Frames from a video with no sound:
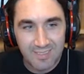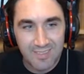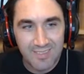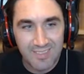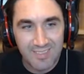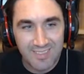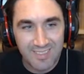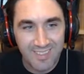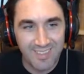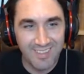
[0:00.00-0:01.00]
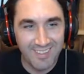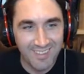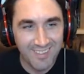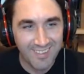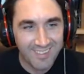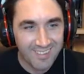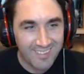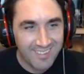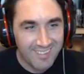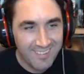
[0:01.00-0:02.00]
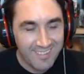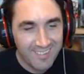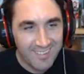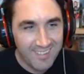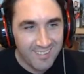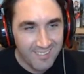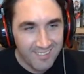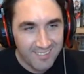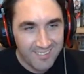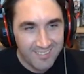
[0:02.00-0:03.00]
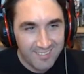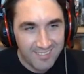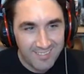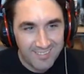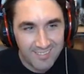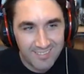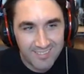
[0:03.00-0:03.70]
[no speech]